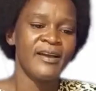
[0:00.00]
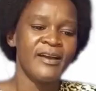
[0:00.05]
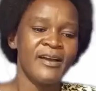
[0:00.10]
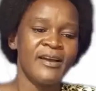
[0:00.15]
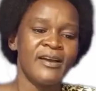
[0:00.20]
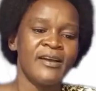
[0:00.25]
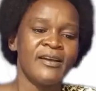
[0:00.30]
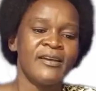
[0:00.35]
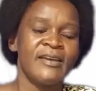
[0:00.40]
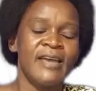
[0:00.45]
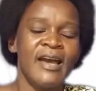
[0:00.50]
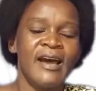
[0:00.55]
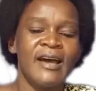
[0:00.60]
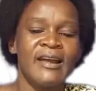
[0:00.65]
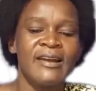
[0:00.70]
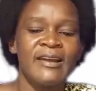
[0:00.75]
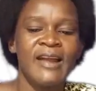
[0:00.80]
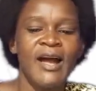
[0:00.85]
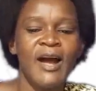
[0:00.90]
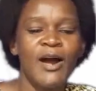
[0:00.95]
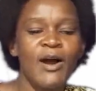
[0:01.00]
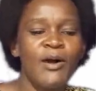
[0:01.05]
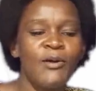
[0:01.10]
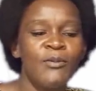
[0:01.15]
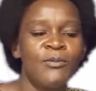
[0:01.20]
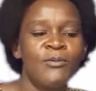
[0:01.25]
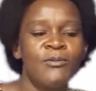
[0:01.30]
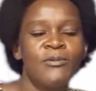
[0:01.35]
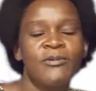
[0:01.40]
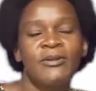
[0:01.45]
Yeah,
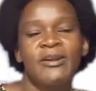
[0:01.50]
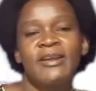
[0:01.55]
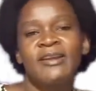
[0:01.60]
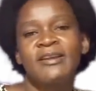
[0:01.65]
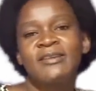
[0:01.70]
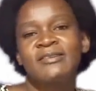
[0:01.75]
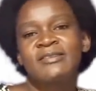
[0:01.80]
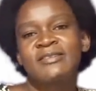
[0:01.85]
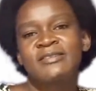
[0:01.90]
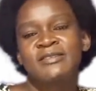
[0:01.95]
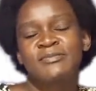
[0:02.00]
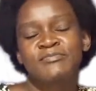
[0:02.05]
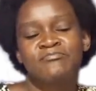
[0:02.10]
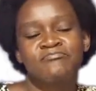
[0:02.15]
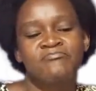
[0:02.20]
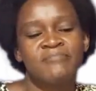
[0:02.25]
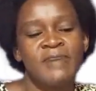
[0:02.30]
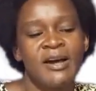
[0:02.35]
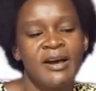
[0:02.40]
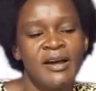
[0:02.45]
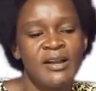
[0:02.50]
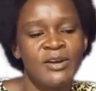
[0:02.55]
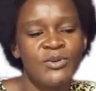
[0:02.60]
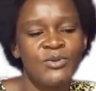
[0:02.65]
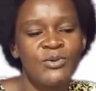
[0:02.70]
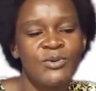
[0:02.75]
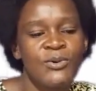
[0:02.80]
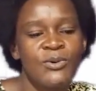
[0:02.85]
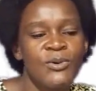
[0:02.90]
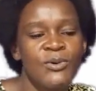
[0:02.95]
now let us
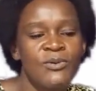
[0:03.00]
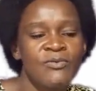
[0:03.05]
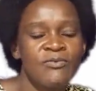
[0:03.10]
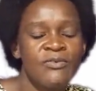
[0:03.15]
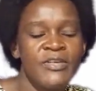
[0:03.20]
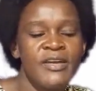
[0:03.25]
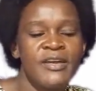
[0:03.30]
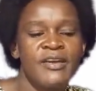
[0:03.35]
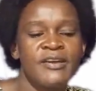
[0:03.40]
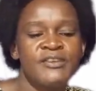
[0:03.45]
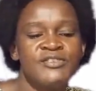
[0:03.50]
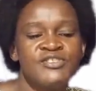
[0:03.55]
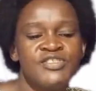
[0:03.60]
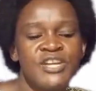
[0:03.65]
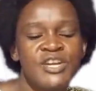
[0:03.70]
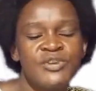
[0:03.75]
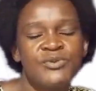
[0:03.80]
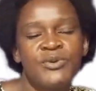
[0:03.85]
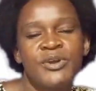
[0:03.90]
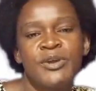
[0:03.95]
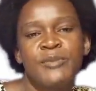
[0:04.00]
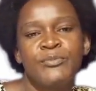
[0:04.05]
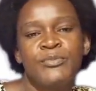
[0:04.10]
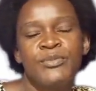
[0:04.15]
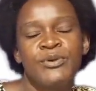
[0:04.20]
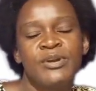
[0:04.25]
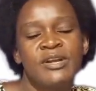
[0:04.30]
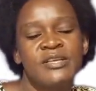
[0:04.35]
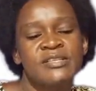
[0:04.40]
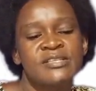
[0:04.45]
look on the general
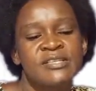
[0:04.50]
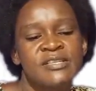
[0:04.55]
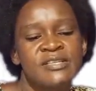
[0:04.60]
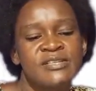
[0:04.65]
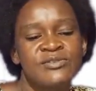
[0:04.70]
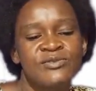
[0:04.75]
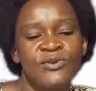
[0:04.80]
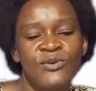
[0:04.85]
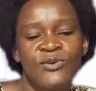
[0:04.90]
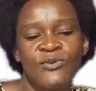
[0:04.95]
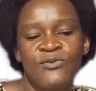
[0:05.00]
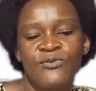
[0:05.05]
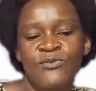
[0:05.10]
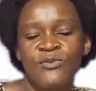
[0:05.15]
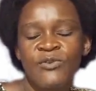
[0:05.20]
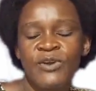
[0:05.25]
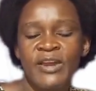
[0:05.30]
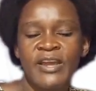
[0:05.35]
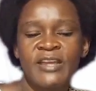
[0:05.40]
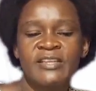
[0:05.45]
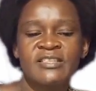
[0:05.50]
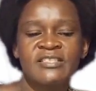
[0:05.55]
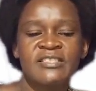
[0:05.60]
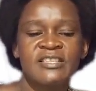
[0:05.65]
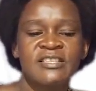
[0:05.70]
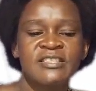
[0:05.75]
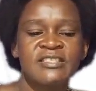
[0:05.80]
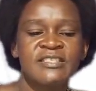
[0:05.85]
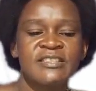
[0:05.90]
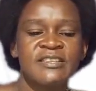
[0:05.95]
importances of
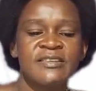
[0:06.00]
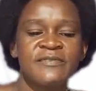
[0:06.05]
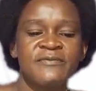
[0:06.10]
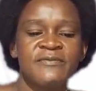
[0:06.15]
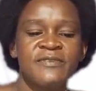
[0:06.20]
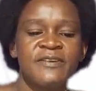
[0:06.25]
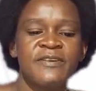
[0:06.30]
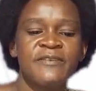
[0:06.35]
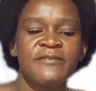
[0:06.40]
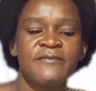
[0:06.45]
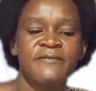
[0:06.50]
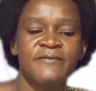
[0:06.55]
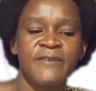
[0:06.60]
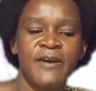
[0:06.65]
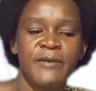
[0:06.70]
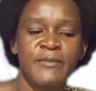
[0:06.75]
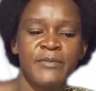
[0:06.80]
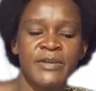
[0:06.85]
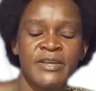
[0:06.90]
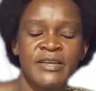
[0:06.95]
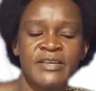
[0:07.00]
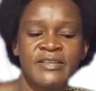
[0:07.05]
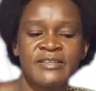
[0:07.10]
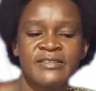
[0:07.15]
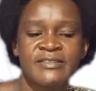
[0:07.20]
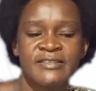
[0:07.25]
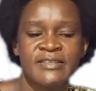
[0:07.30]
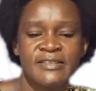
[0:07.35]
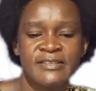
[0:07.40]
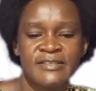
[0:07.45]
extensive farming
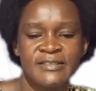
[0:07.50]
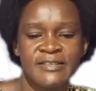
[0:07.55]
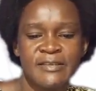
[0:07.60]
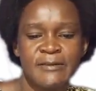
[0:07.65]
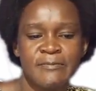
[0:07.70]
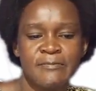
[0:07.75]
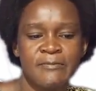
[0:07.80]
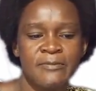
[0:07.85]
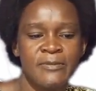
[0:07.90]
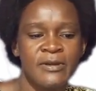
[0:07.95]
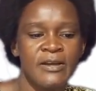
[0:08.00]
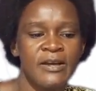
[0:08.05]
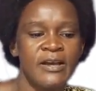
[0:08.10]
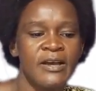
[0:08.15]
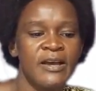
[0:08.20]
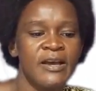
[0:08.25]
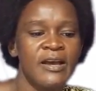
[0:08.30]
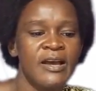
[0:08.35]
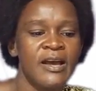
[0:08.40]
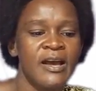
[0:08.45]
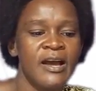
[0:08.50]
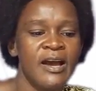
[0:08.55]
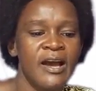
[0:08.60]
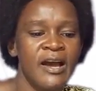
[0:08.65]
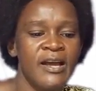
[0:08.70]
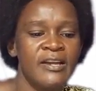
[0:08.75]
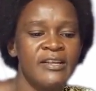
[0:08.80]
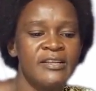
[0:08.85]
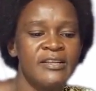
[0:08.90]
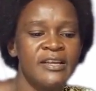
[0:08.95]
system.
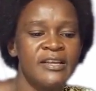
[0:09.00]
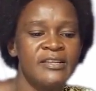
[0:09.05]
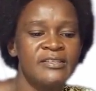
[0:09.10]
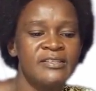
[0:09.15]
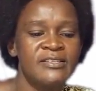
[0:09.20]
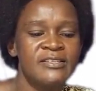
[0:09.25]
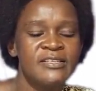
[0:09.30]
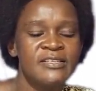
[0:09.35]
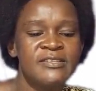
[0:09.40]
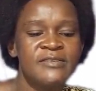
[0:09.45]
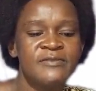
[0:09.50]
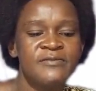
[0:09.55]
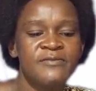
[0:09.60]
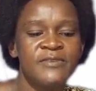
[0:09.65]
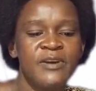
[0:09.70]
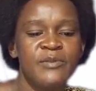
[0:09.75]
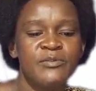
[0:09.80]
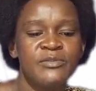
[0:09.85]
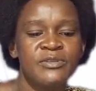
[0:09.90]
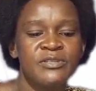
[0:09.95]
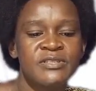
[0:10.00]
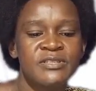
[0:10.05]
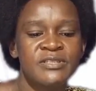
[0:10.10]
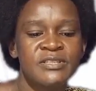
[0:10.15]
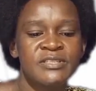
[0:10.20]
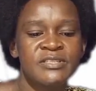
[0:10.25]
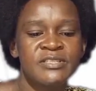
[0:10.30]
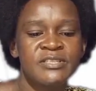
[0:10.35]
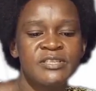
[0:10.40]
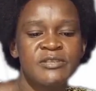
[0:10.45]
An extensive farming
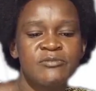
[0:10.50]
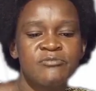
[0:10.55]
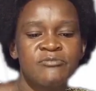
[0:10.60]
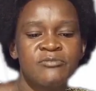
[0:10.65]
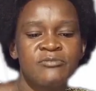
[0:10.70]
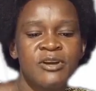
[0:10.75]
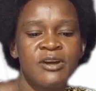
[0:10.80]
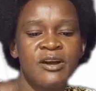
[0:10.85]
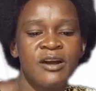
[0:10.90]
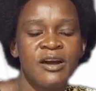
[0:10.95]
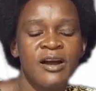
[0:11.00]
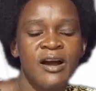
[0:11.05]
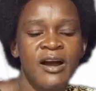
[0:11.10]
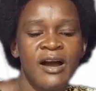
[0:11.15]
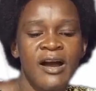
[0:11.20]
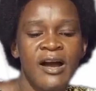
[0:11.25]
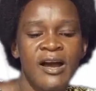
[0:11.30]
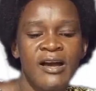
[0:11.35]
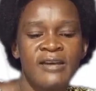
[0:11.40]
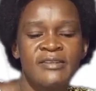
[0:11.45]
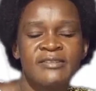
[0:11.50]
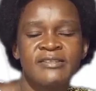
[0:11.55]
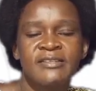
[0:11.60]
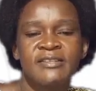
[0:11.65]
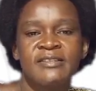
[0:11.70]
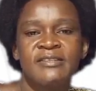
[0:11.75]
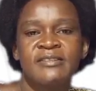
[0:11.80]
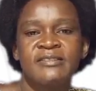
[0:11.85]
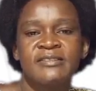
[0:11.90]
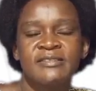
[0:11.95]
system has
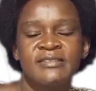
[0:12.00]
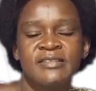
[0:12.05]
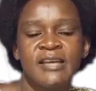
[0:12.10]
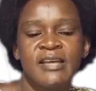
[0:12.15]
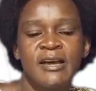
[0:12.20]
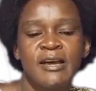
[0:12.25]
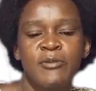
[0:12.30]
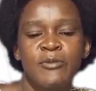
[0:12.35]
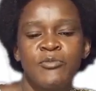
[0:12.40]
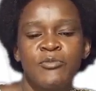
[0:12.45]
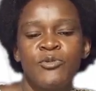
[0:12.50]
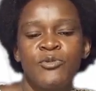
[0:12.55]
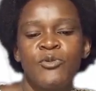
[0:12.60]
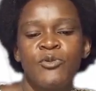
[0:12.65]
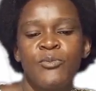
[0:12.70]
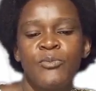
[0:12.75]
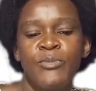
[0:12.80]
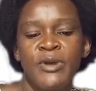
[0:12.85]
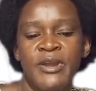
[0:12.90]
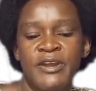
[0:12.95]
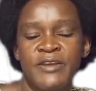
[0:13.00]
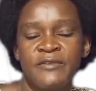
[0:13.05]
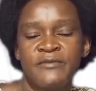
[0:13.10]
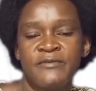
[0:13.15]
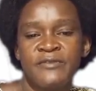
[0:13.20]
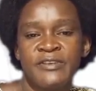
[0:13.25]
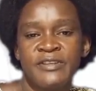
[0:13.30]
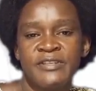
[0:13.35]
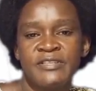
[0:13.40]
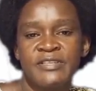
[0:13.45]
some
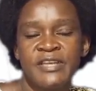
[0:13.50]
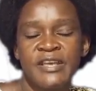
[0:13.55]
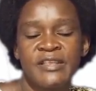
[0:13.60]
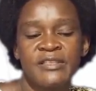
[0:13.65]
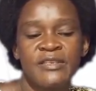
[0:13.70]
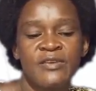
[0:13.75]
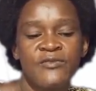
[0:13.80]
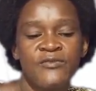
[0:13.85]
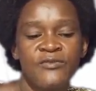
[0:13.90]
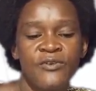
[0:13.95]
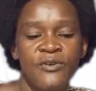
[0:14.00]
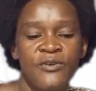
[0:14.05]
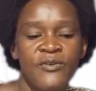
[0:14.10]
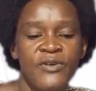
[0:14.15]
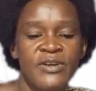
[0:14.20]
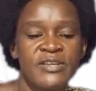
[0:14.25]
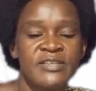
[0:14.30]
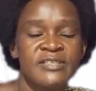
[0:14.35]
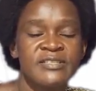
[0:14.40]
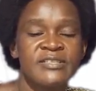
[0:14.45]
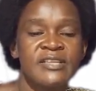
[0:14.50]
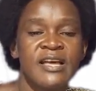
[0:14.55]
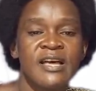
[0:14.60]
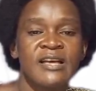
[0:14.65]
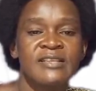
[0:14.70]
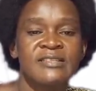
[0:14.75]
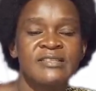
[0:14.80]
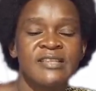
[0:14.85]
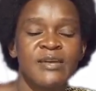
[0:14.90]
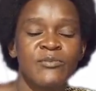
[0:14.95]
benefits, and the following are
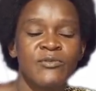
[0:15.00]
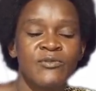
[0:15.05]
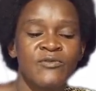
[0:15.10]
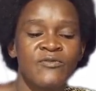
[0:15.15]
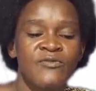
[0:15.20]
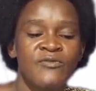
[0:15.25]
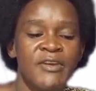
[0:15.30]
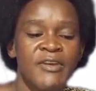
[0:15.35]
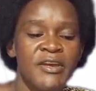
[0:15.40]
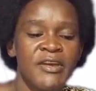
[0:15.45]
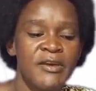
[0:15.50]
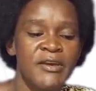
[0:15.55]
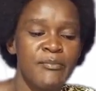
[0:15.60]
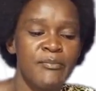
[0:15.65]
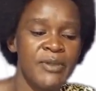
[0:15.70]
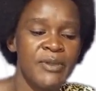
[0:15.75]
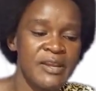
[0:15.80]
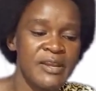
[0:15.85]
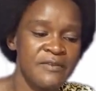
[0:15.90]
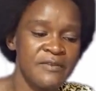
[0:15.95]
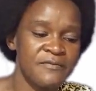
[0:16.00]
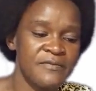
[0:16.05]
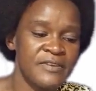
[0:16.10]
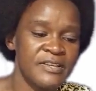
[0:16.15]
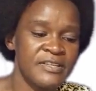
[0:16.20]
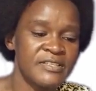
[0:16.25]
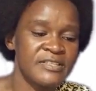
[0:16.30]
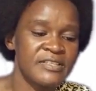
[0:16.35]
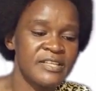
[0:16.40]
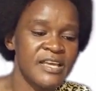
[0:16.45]
some of the
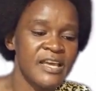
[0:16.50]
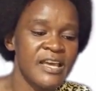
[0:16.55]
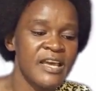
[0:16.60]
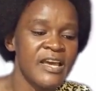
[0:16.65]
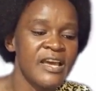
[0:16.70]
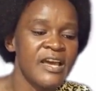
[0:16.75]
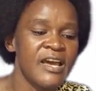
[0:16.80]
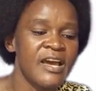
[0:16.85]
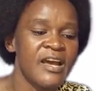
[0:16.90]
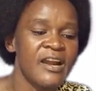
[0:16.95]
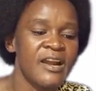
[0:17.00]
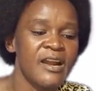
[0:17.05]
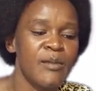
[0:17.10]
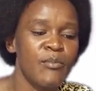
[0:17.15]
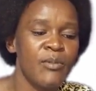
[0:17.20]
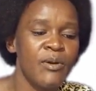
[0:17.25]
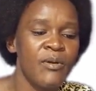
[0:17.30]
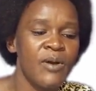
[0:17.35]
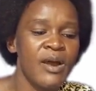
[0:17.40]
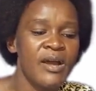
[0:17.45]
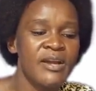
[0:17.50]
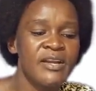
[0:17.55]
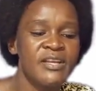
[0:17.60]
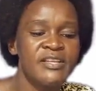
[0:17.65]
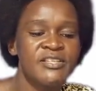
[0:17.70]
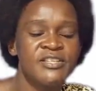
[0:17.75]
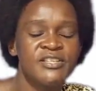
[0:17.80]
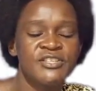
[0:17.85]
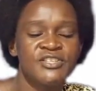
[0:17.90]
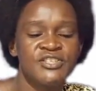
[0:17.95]
benefits. Number one,
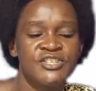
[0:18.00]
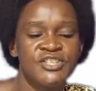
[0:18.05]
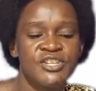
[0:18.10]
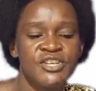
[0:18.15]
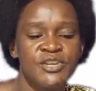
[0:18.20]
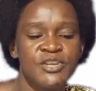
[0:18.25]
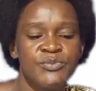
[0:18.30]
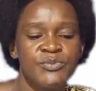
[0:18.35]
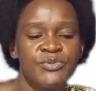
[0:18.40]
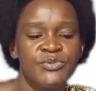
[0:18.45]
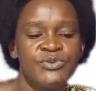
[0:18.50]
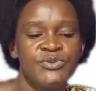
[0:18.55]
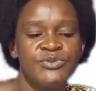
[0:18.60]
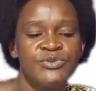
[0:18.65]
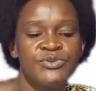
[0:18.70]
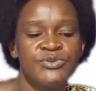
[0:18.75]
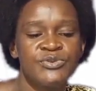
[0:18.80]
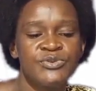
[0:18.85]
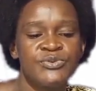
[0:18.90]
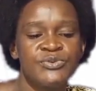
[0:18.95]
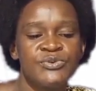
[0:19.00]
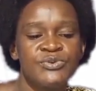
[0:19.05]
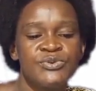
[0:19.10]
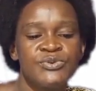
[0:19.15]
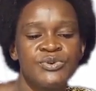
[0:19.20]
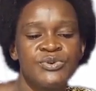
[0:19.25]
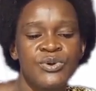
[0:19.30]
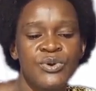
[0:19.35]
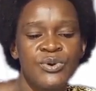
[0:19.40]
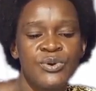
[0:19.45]
it is cheap due to
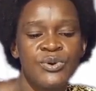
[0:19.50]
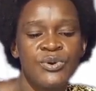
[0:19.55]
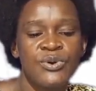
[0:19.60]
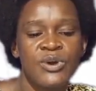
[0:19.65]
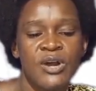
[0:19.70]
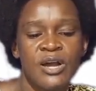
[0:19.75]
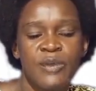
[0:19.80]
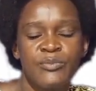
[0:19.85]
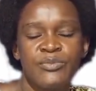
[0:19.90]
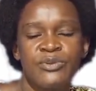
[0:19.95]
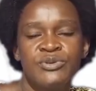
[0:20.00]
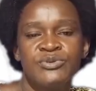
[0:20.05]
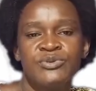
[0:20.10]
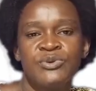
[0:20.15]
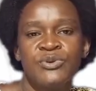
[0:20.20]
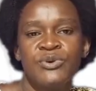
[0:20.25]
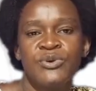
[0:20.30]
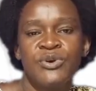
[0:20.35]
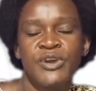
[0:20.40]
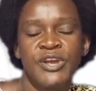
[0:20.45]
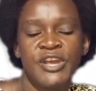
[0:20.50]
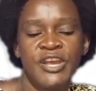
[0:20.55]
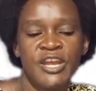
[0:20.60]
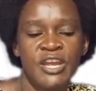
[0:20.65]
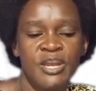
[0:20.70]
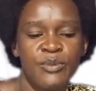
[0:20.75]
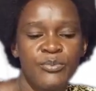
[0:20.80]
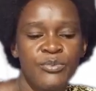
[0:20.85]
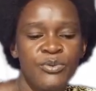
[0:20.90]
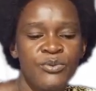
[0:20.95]
low capital
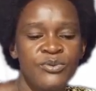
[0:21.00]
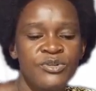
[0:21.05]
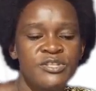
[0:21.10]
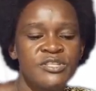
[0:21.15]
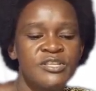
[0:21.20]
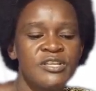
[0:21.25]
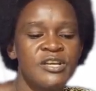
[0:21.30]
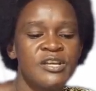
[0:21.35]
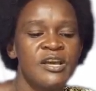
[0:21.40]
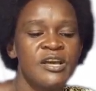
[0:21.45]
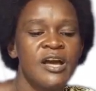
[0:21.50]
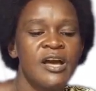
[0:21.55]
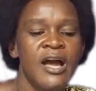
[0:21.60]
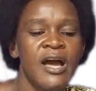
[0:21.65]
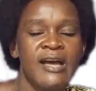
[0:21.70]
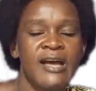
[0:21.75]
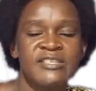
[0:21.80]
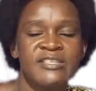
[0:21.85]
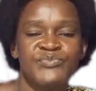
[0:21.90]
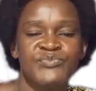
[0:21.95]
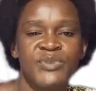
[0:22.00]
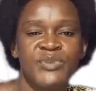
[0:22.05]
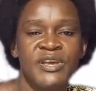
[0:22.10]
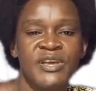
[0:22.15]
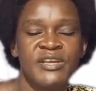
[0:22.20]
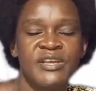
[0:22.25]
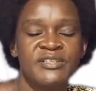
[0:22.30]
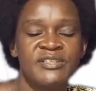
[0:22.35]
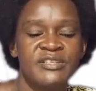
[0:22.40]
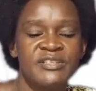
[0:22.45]
input as per
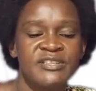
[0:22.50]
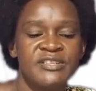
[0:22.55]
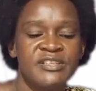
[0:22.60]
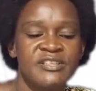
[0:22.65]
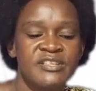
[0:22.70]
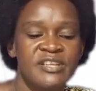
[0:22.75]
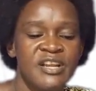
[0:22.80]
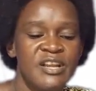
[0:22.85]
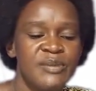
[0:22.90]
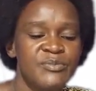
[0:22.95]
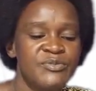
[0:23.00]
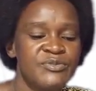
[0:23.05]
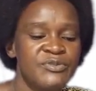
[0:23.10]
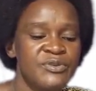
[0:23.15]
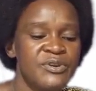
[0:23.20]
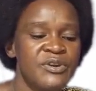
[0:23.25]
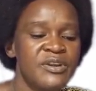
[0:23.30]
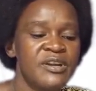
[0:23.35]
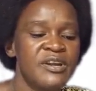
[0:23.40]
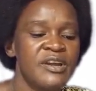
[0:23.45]
its description,